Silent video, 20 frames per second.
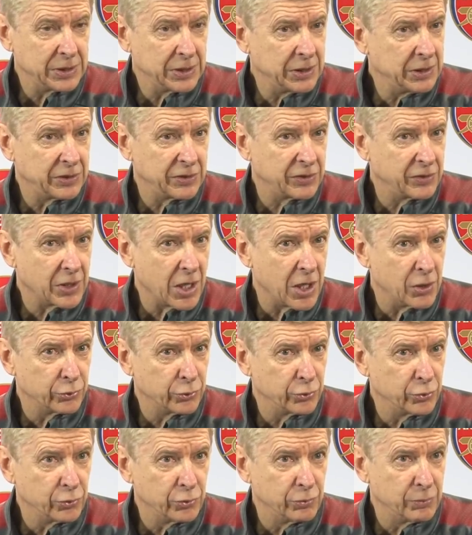it's
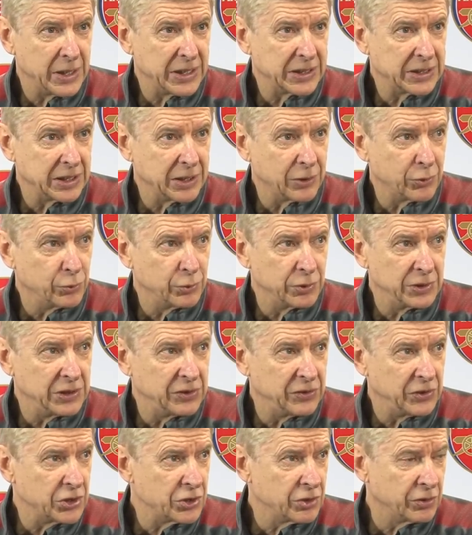down to making good
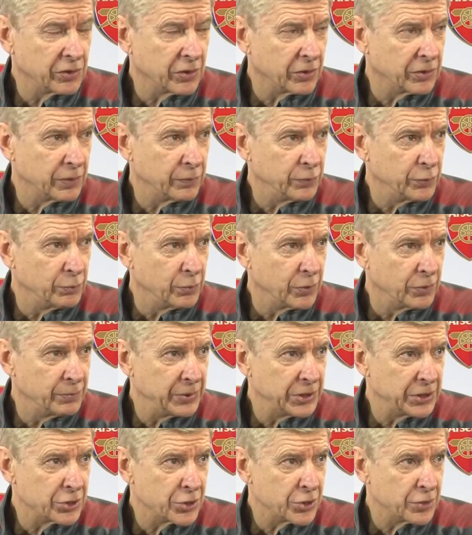decisions on the football
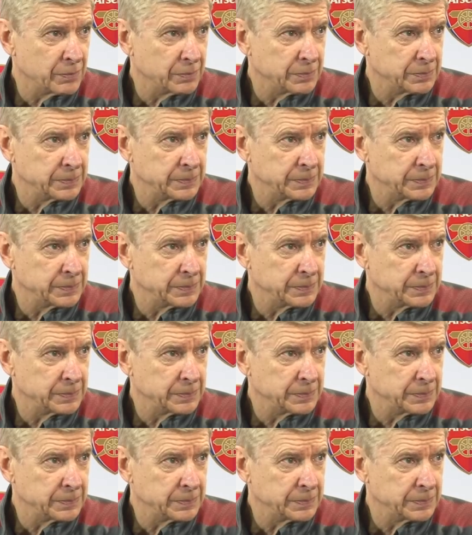pitch.